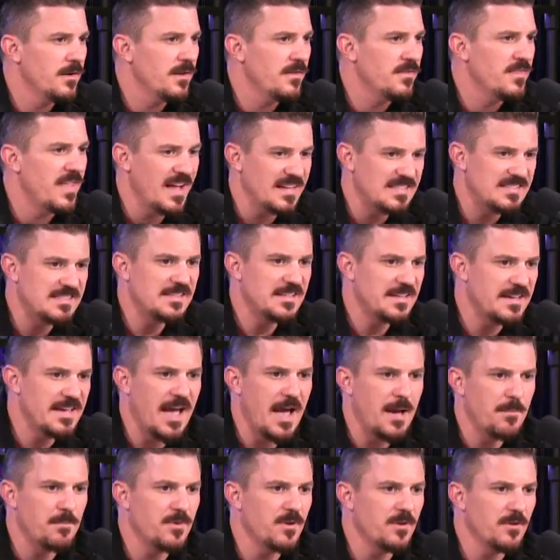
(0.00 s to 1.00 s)
That's the
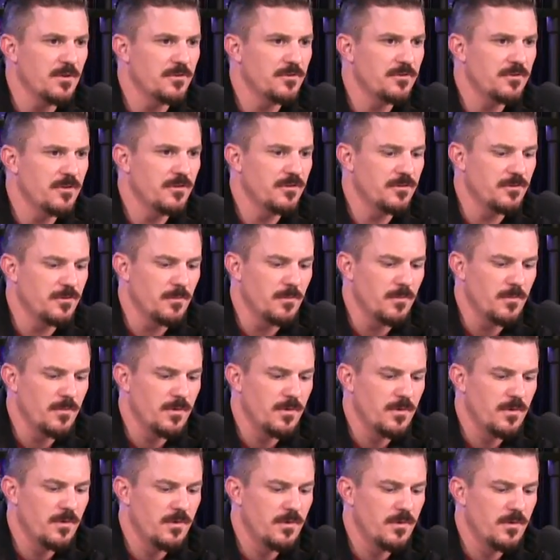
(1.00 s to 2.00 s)
capitalist system.
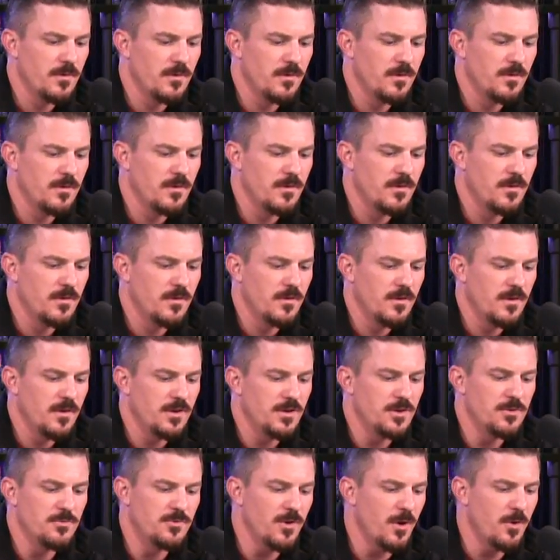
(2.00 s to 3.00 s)

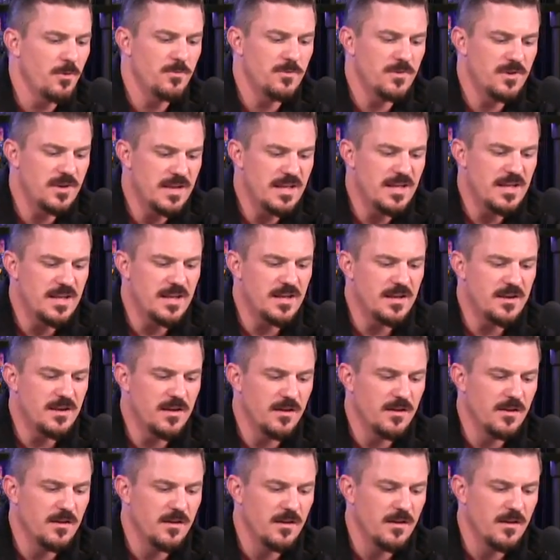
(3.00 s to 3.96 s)
You don't need